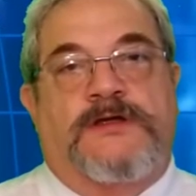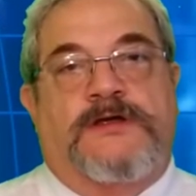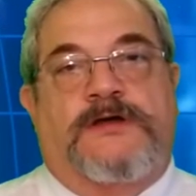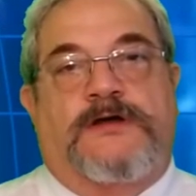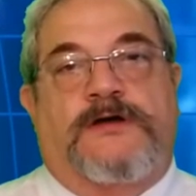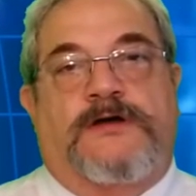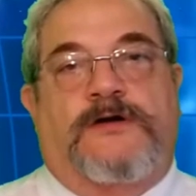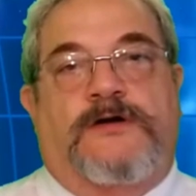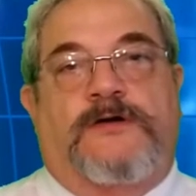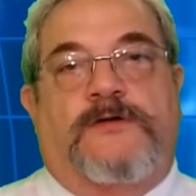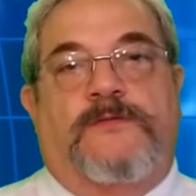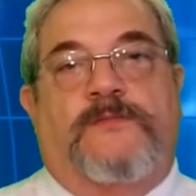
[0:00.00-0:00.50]

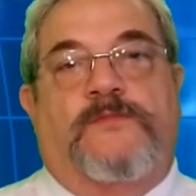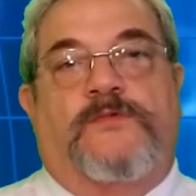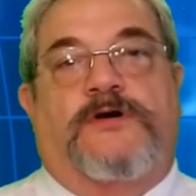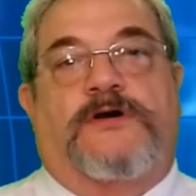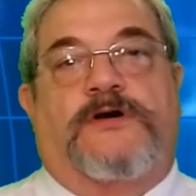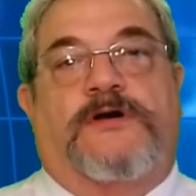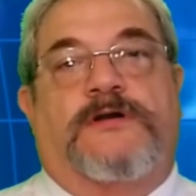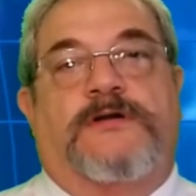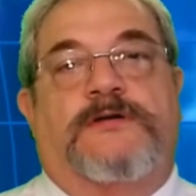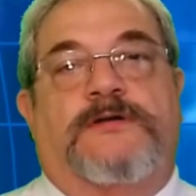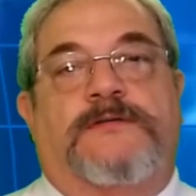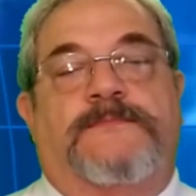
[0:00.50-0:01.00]

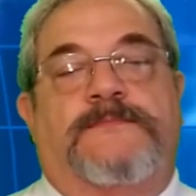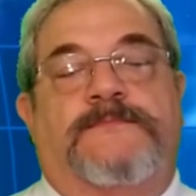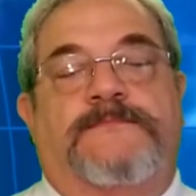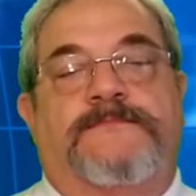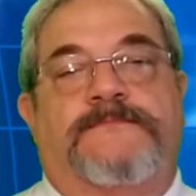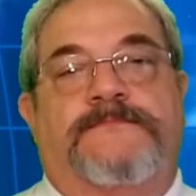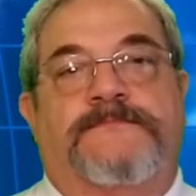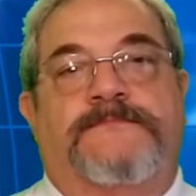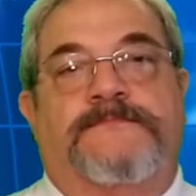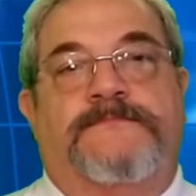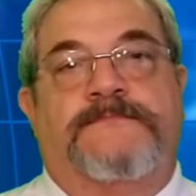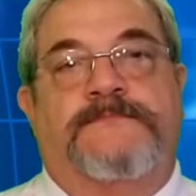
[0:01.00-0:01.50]
Homework.
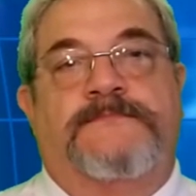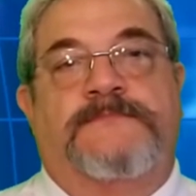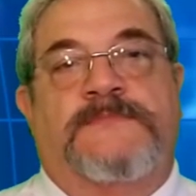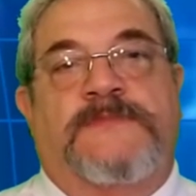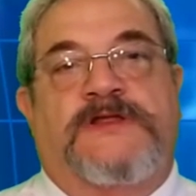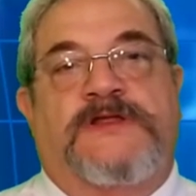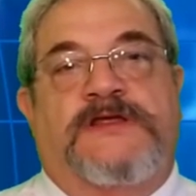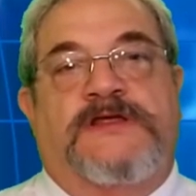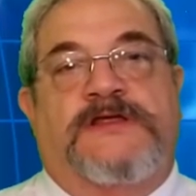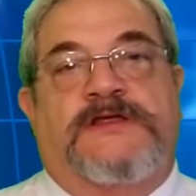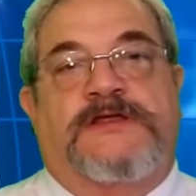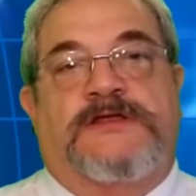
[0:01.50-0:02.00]

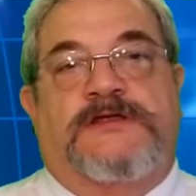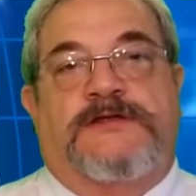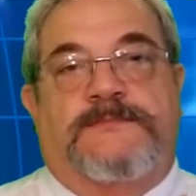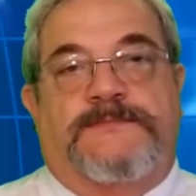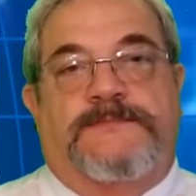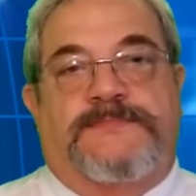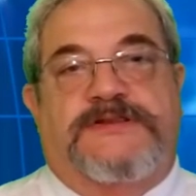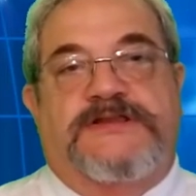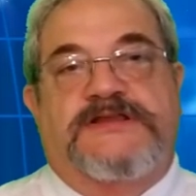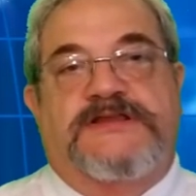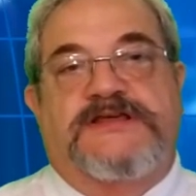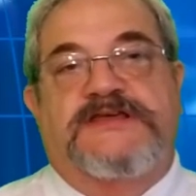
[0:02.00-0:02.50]

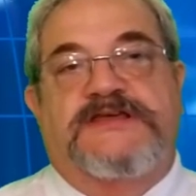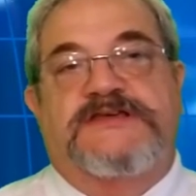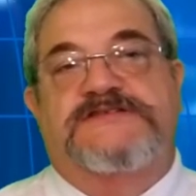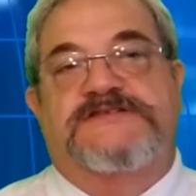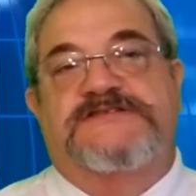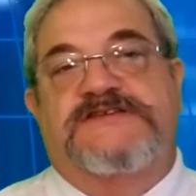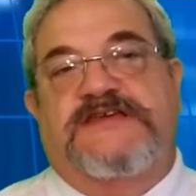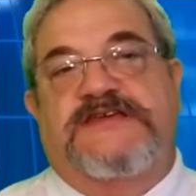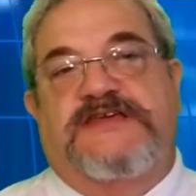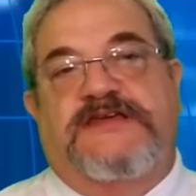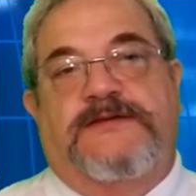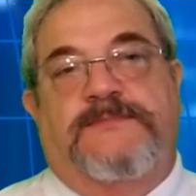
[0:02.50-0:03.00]

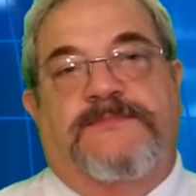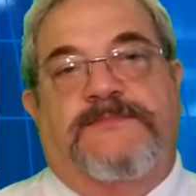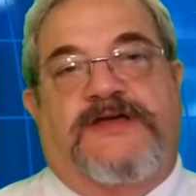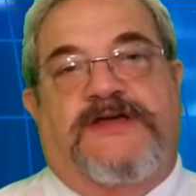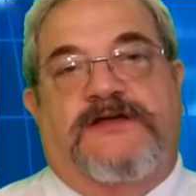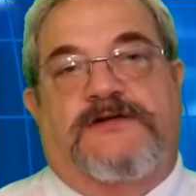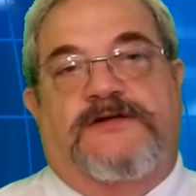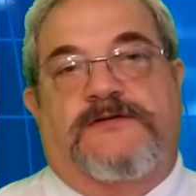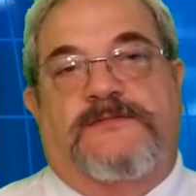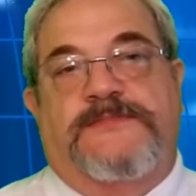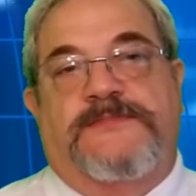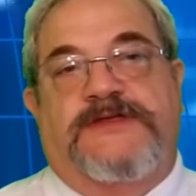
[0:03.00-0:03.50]
Please
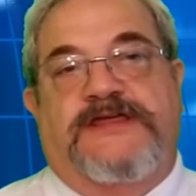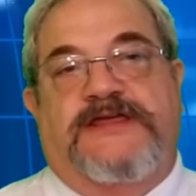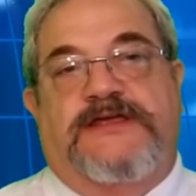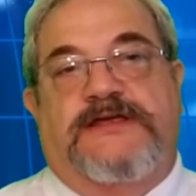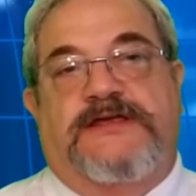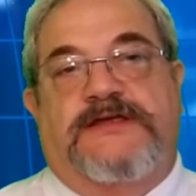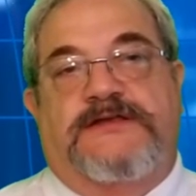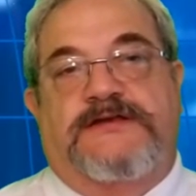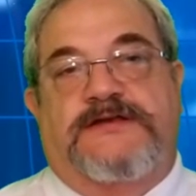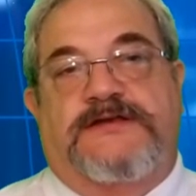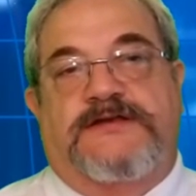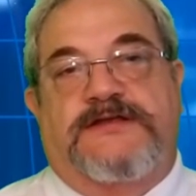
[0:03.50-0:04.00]
email
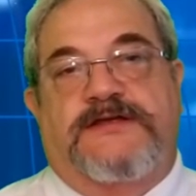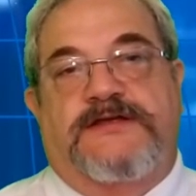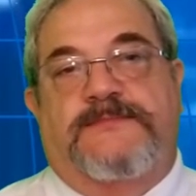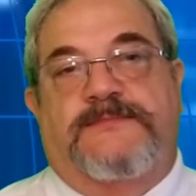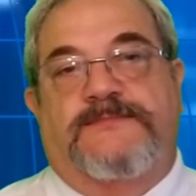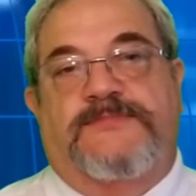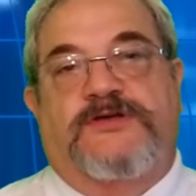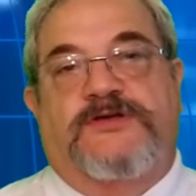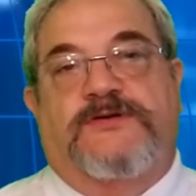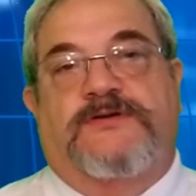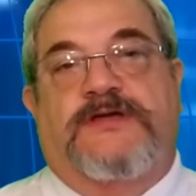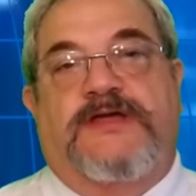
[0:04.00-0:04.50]
me, Tim
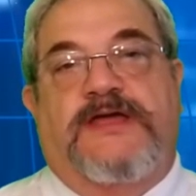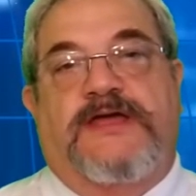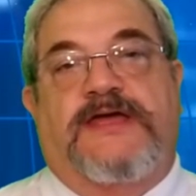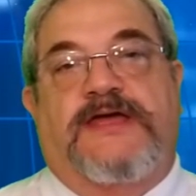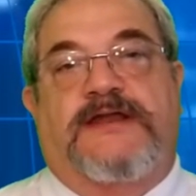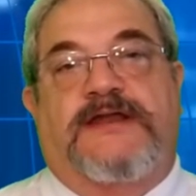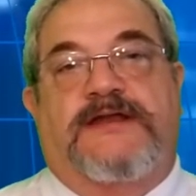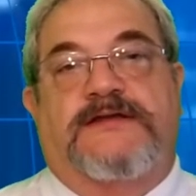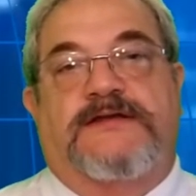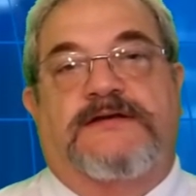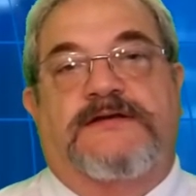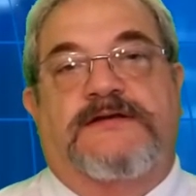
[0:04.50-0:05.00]

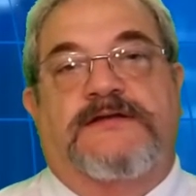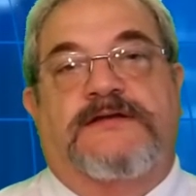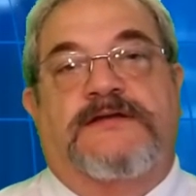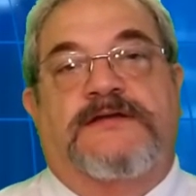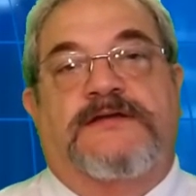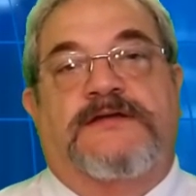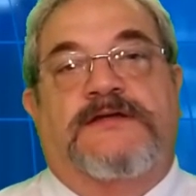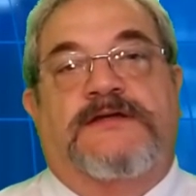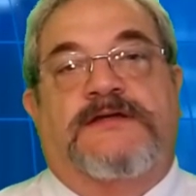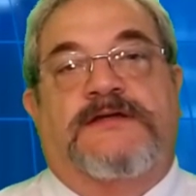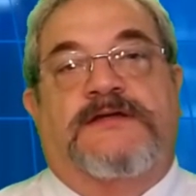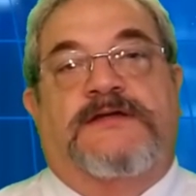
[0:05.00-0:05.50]
Buchanan,
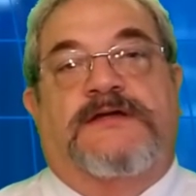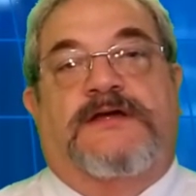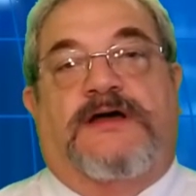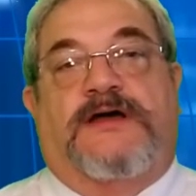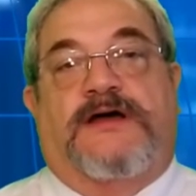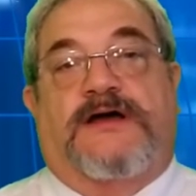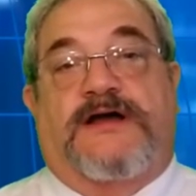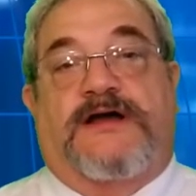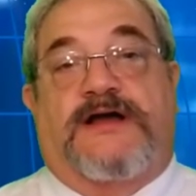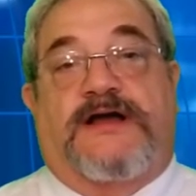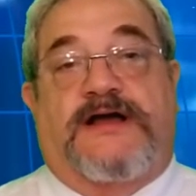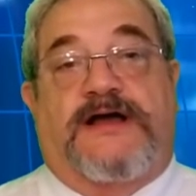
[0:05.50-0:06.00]
a
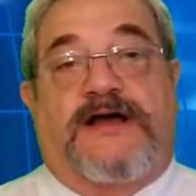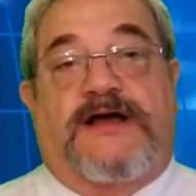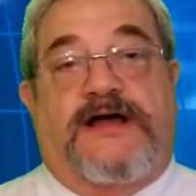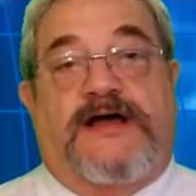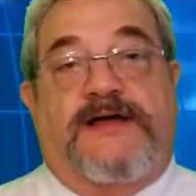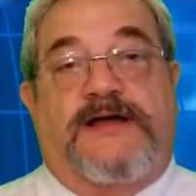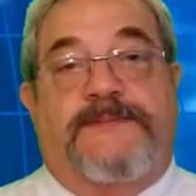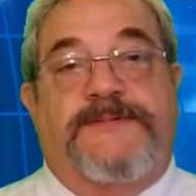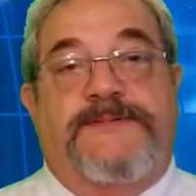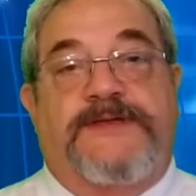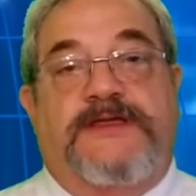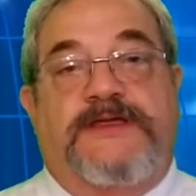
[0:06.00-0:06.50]

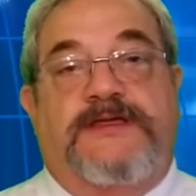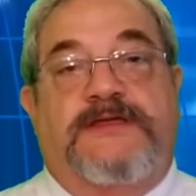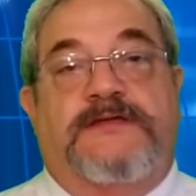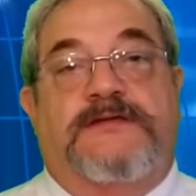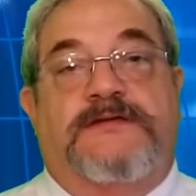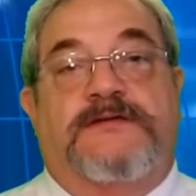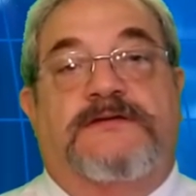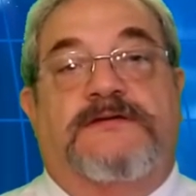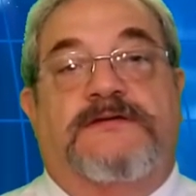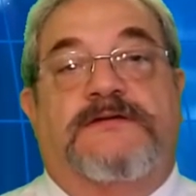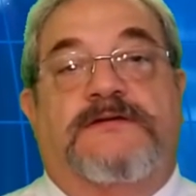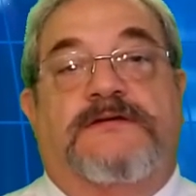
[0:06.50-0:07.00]
copy
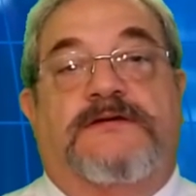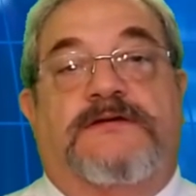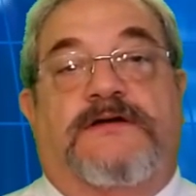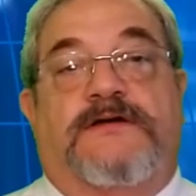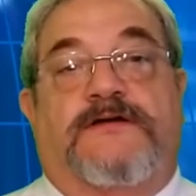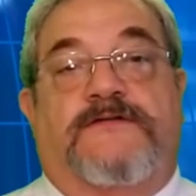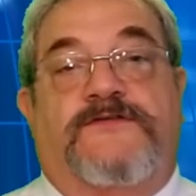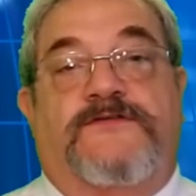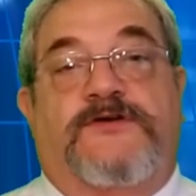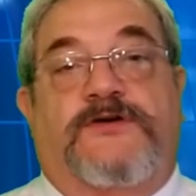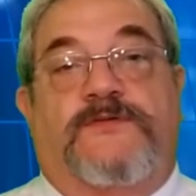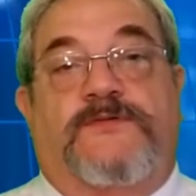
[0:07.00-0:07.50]
of your